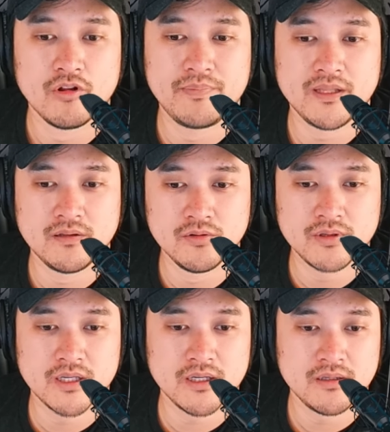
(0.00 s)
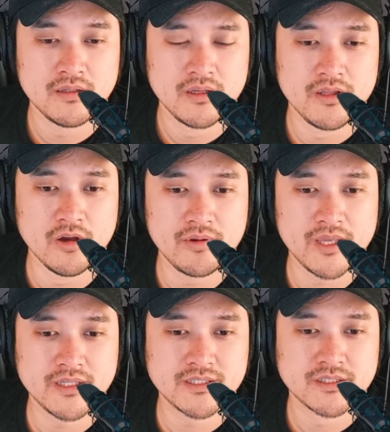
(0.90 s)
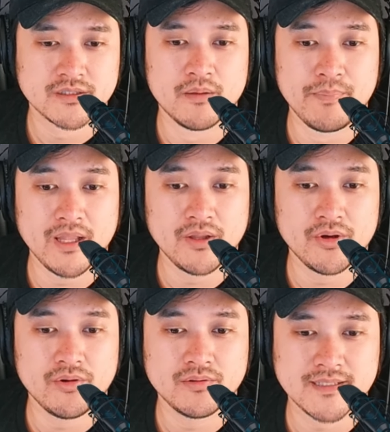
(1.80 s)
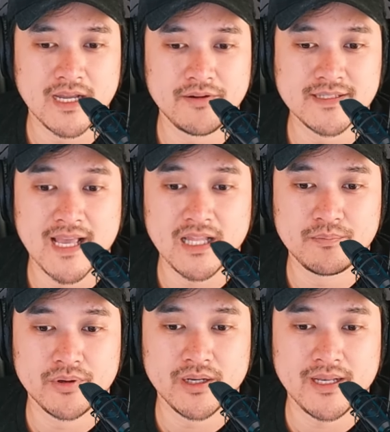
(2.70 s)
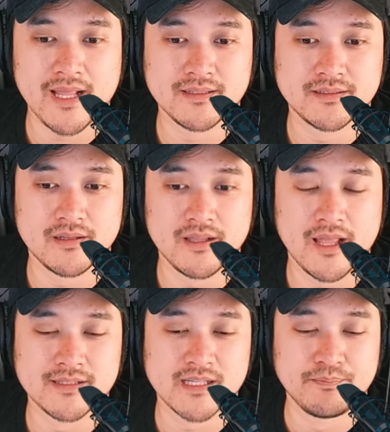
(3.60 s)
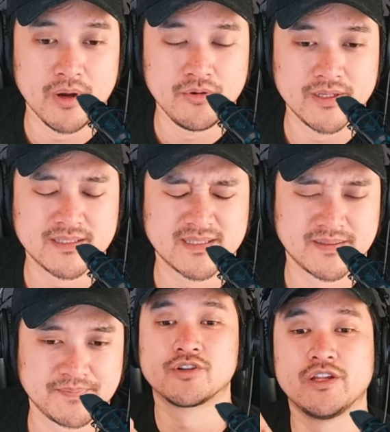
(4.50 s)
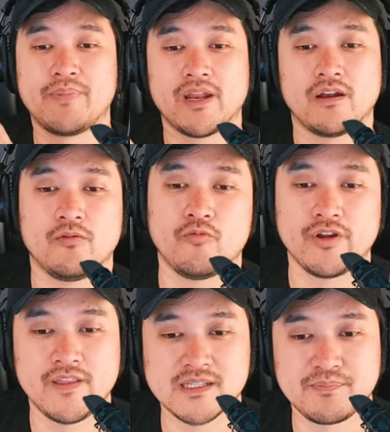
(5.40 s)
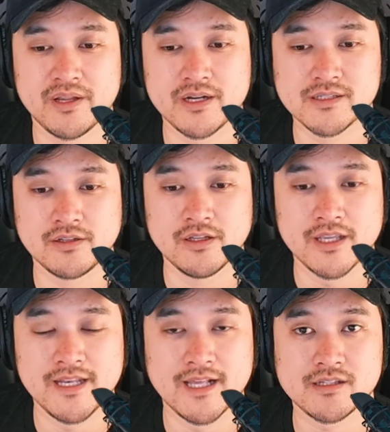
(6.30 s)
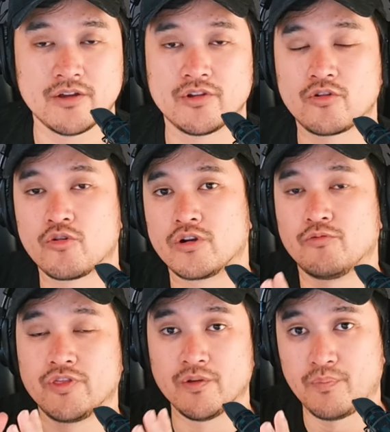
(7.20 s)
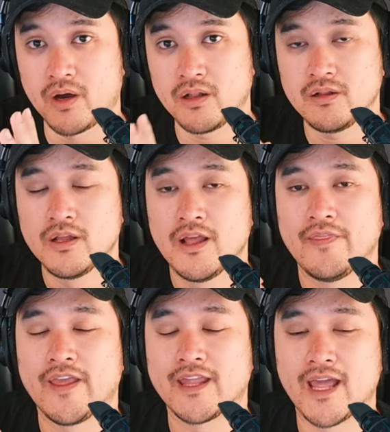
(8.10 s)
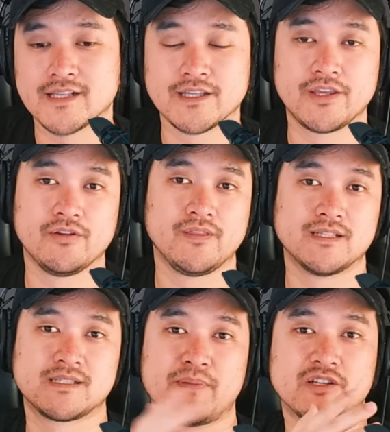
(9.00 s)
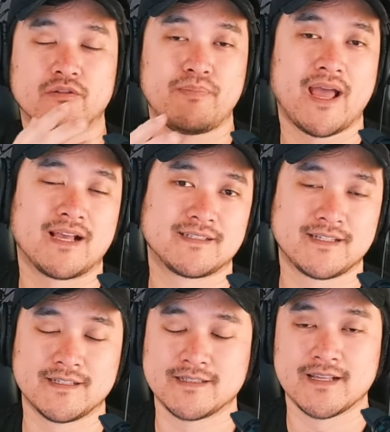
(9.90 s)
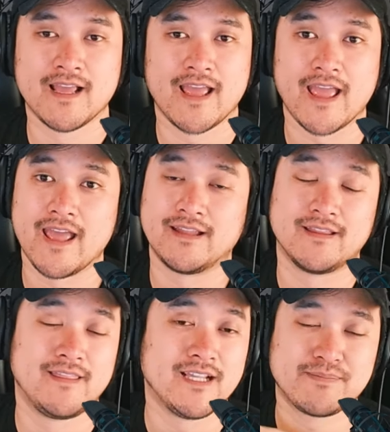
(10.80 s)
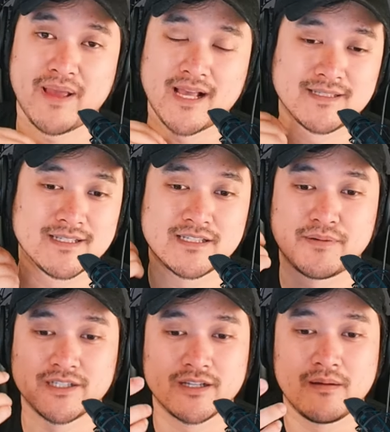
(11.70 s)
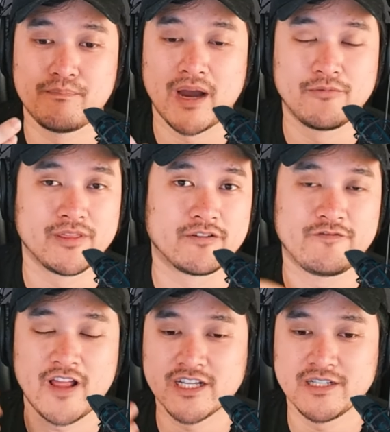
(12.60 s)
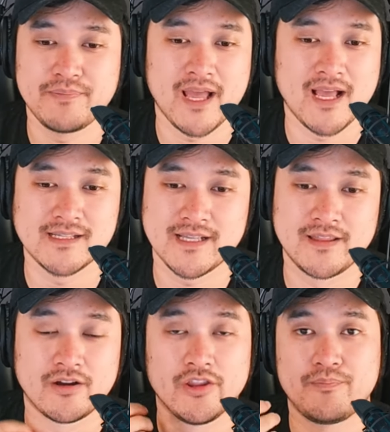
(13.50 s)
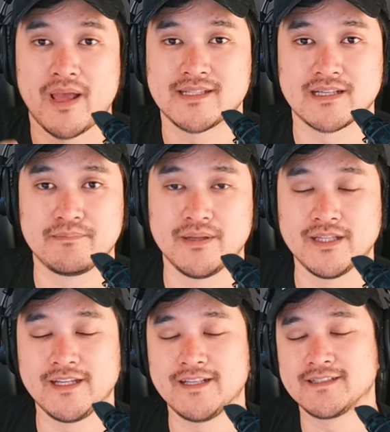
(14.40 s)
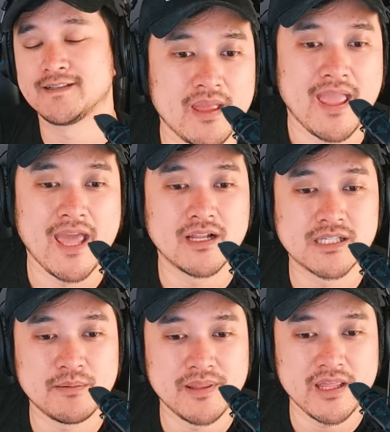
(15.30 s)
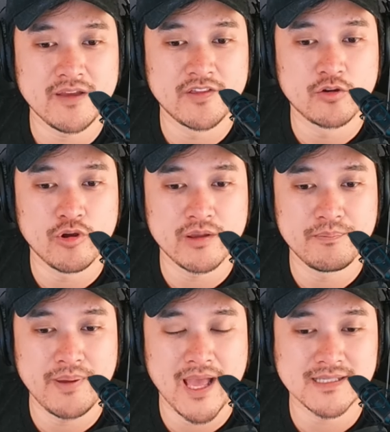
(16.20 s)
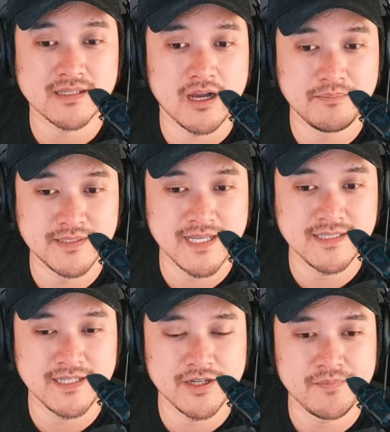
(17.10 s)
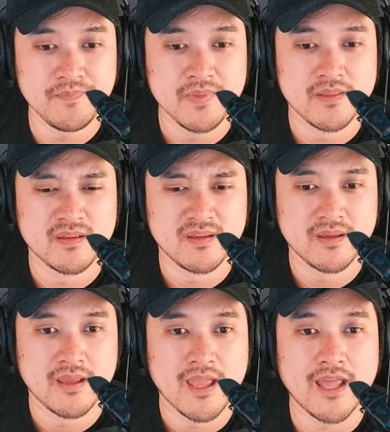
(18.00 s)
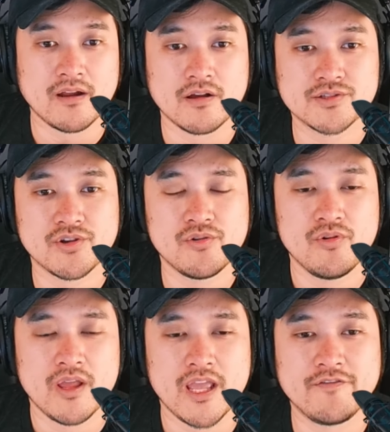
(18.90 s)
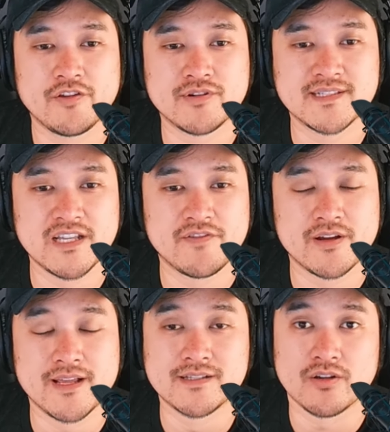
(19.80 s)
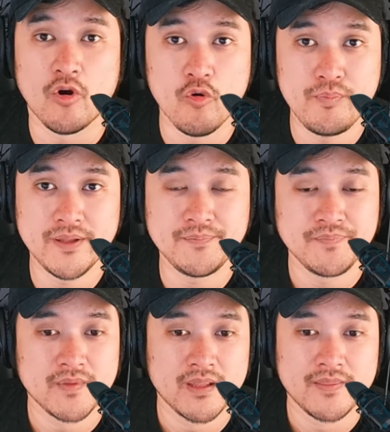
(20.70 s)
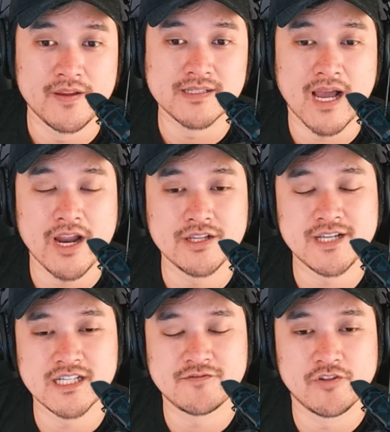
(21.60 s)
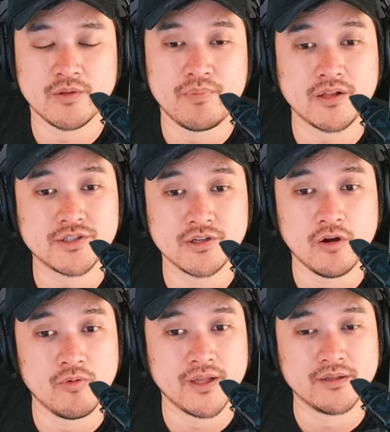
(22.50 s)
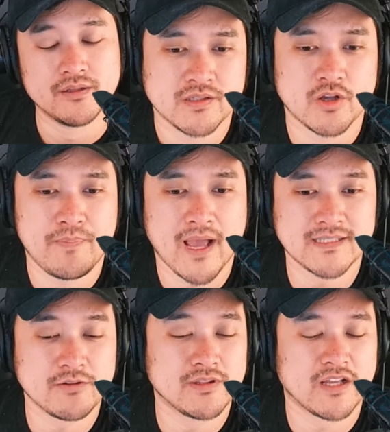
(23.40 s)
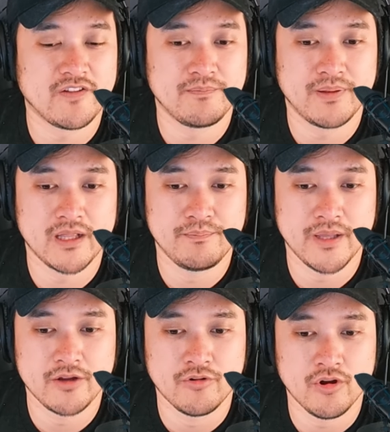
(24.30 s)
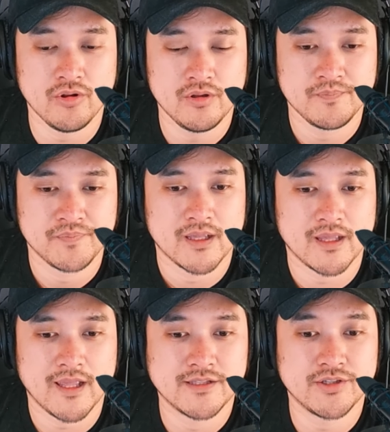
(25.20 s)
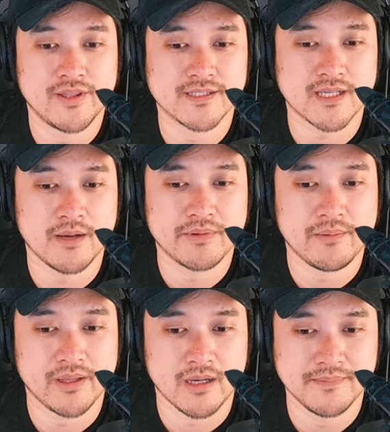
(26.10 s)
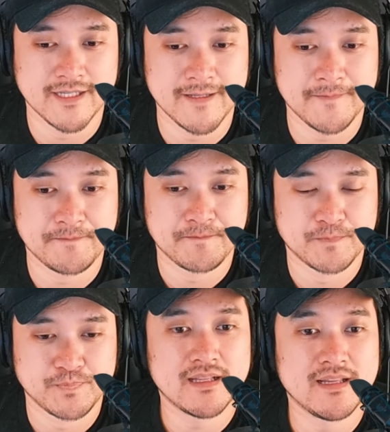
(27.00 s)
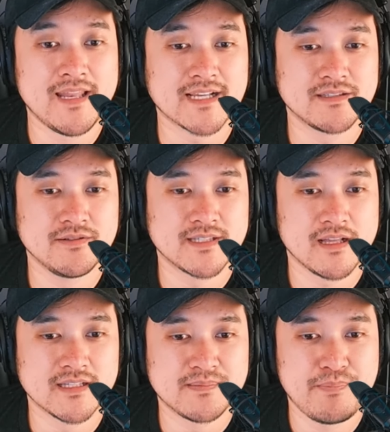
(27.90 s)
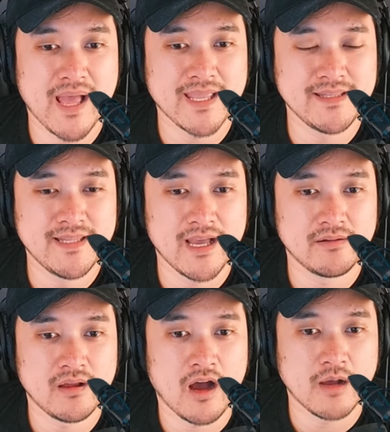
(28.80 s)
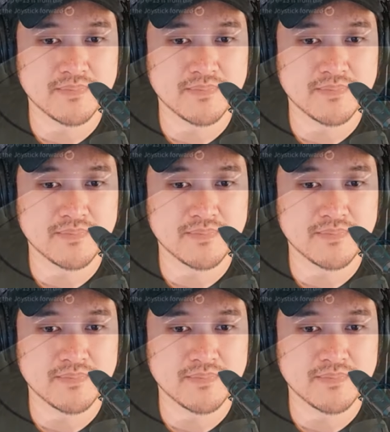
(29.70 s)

Will be Luka, Jokic, LaMelo, Tyrese Halliburton, and Sabonis. So depending on where these players are looking at on the court with the ball, they can execute these special passes, and these passes especially combined with their flashy pass and their other passing abilities. And on top of that, you have the quick pass update here. And also, if the receiver is open, there's a higher chance for the ball to go in. So passing will definitely play a big role into this upcoming update. Next new skill is backing down hop